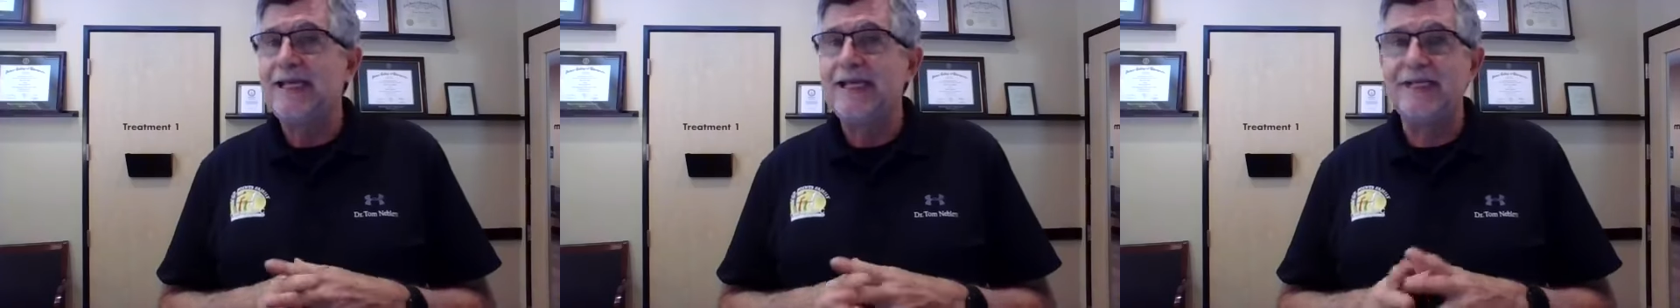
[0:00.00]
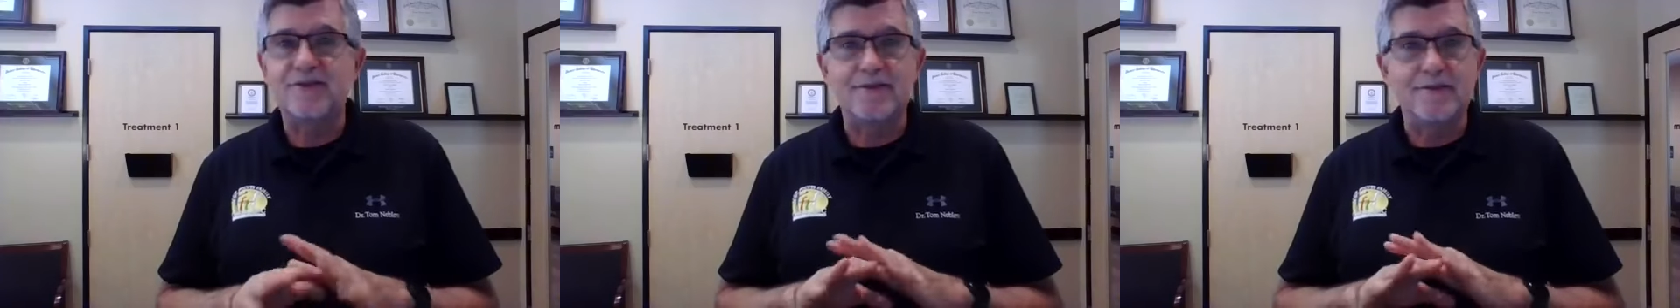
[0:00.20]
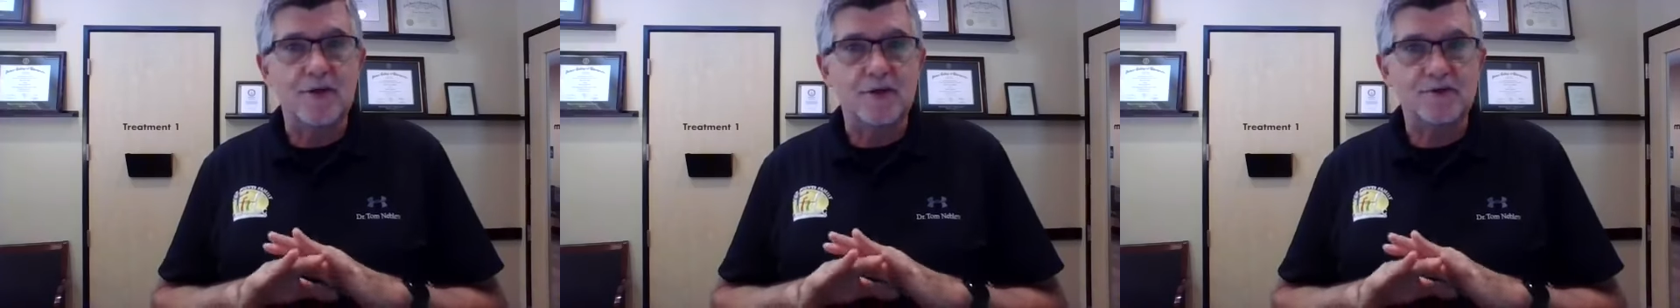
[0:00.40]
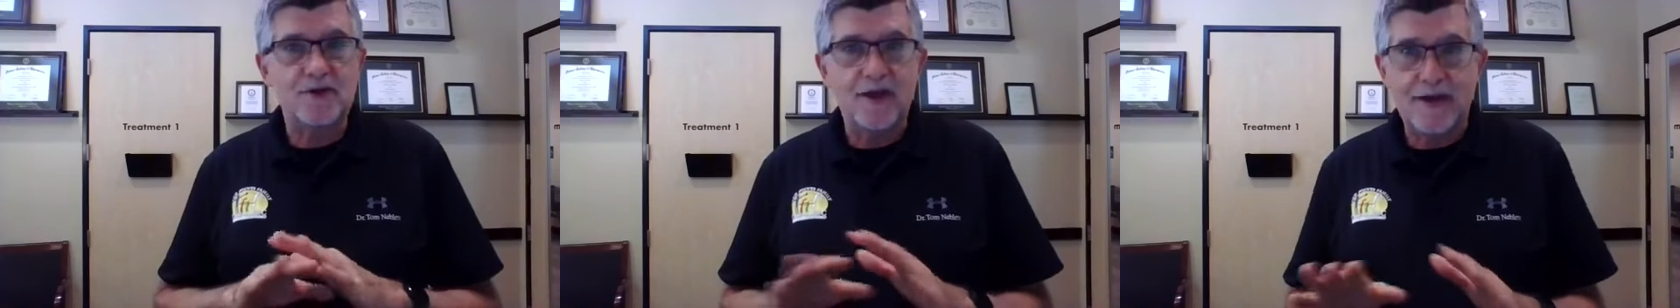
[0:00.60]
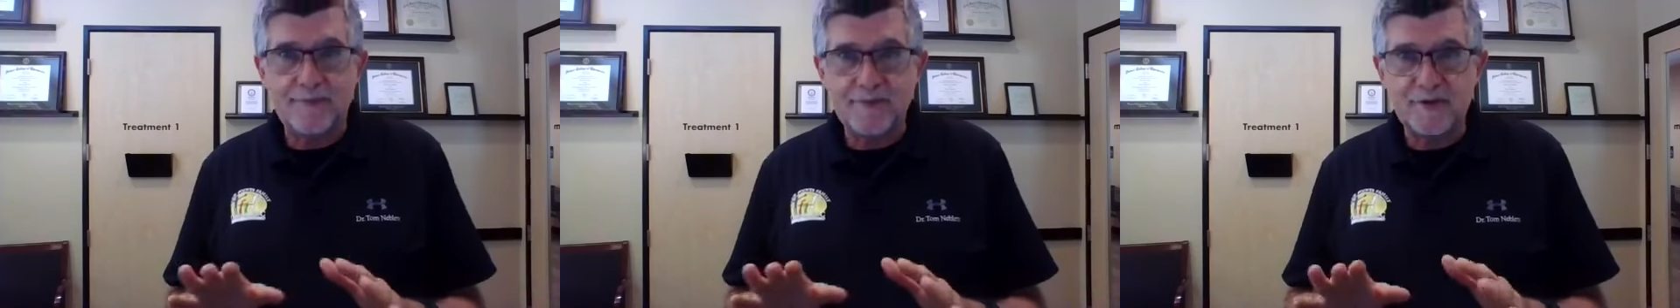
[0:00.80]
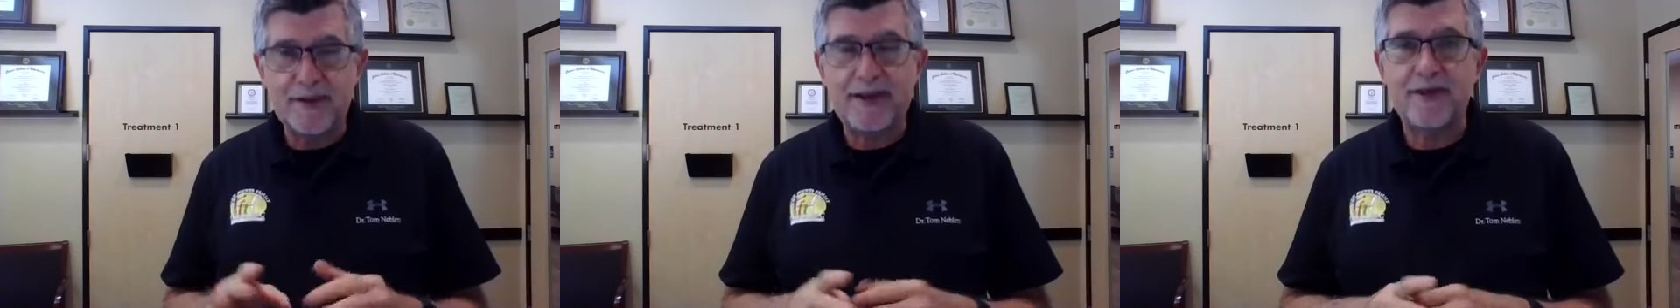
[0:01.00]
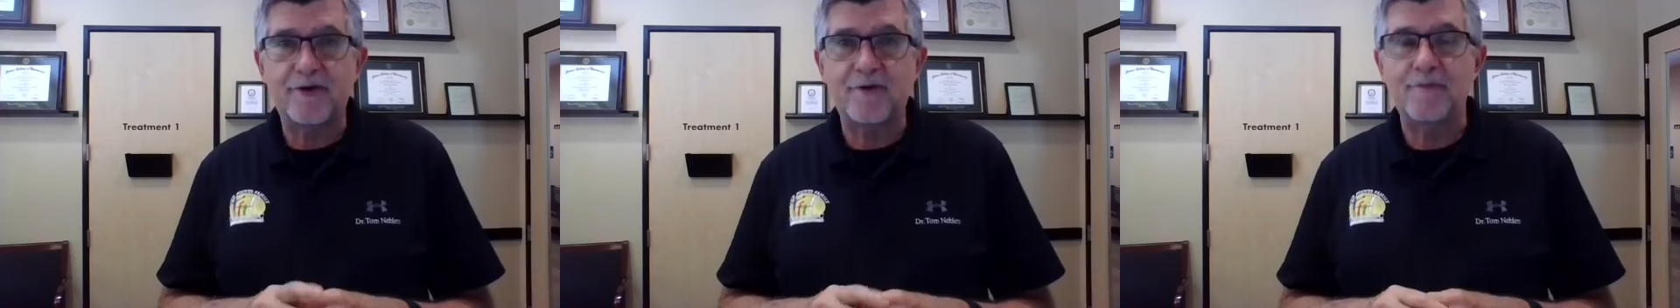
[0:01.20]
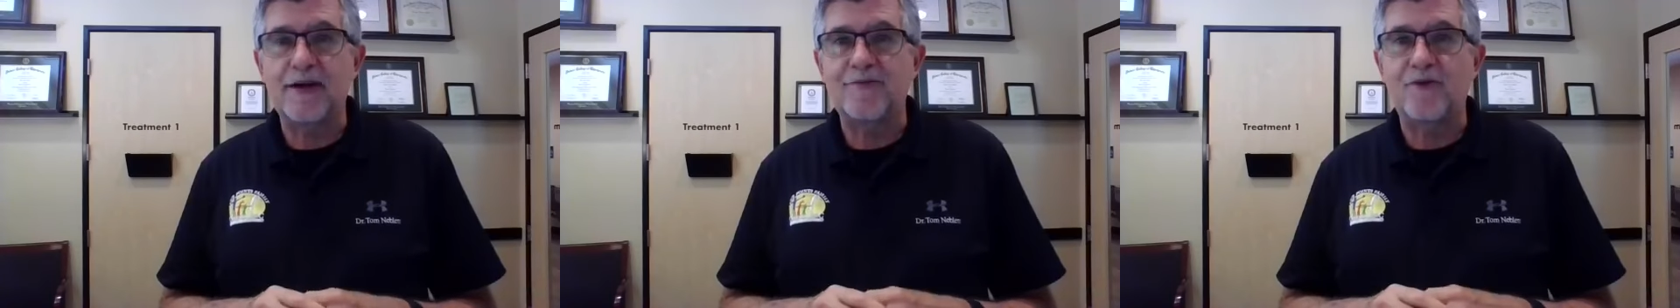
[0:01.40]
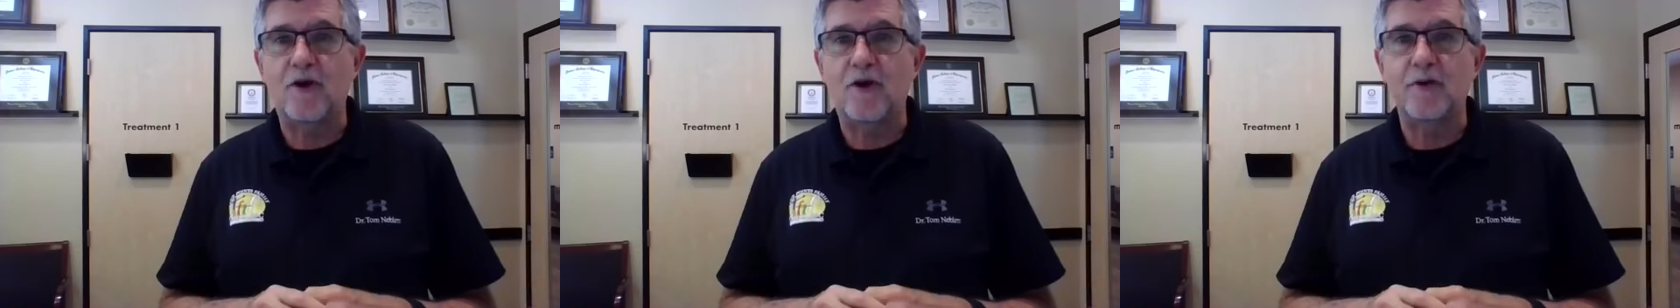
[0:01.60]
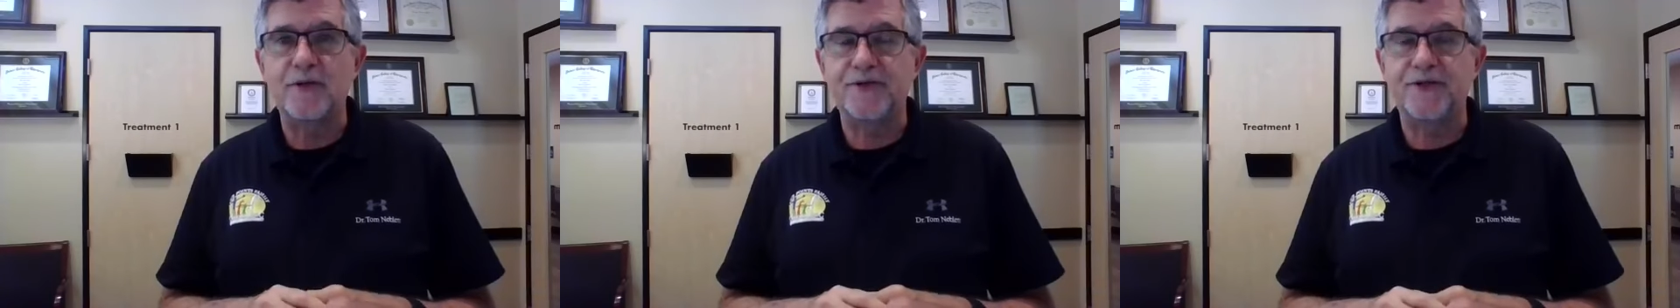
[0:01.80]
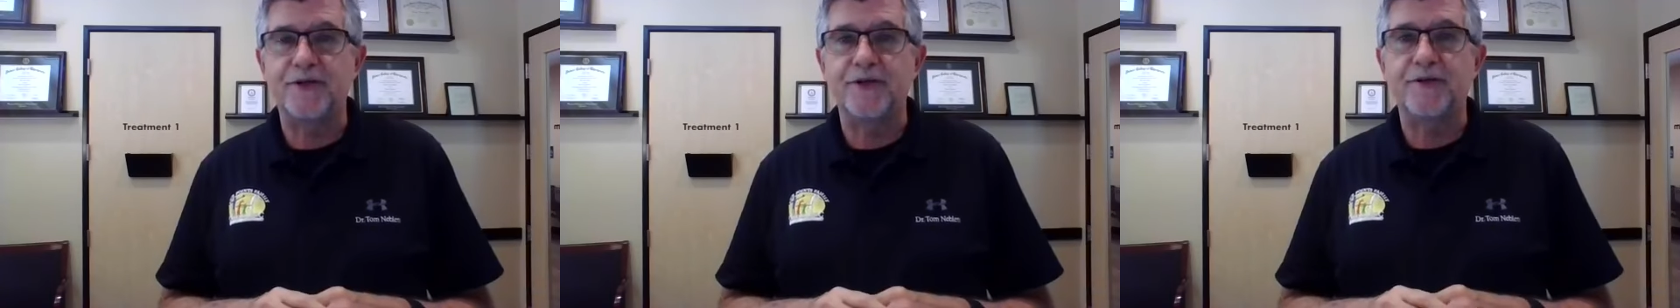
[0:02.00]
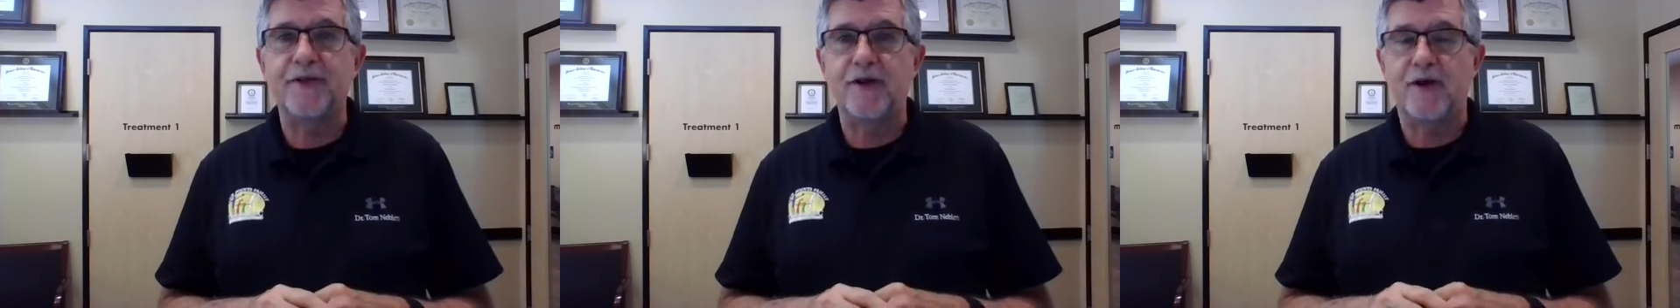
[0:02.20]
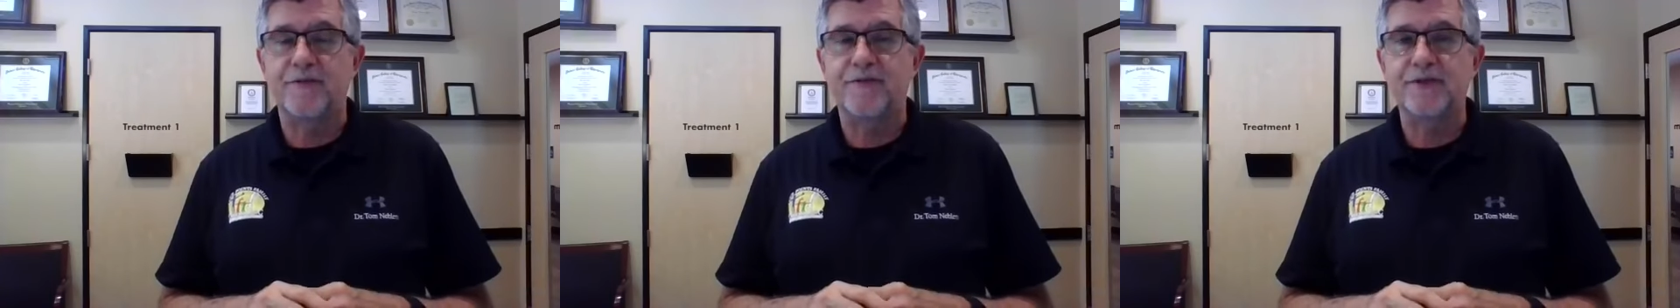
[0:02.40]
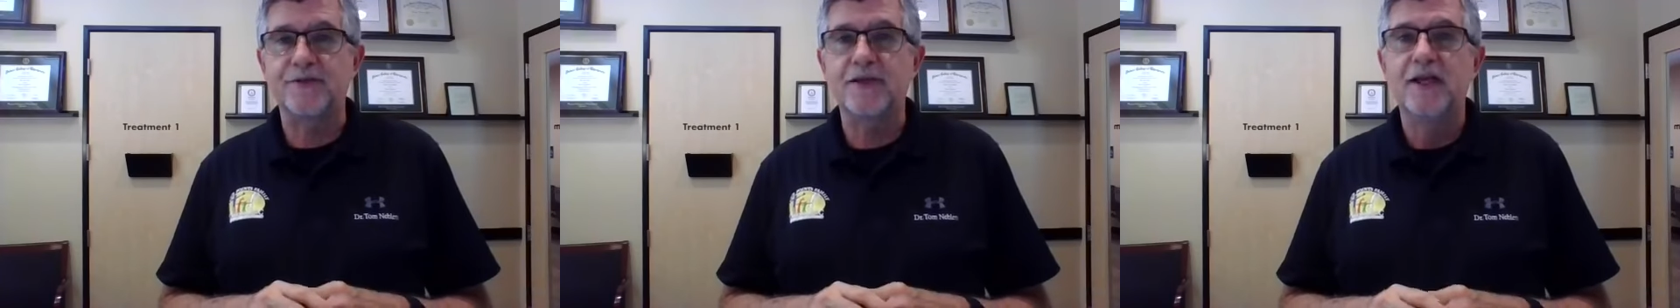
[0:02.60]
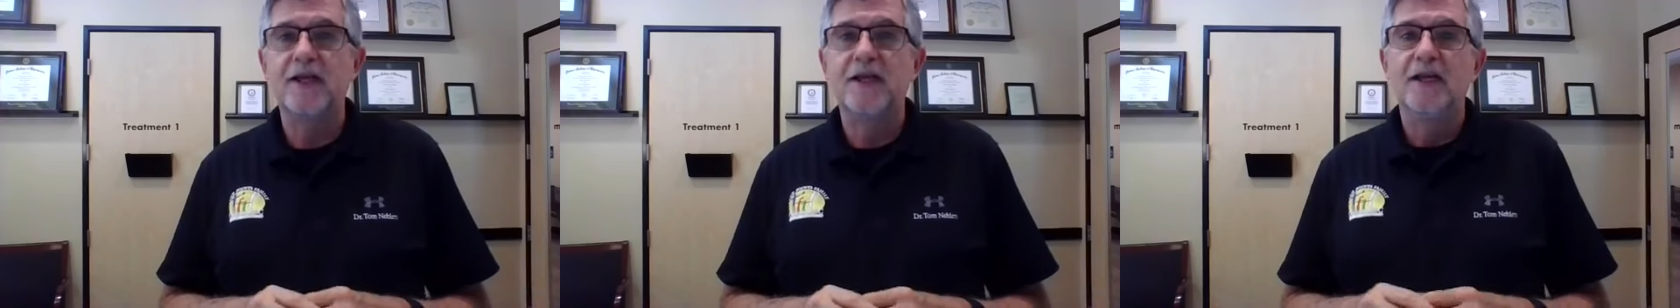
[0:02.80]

It's the most common pattern by far we see in the office.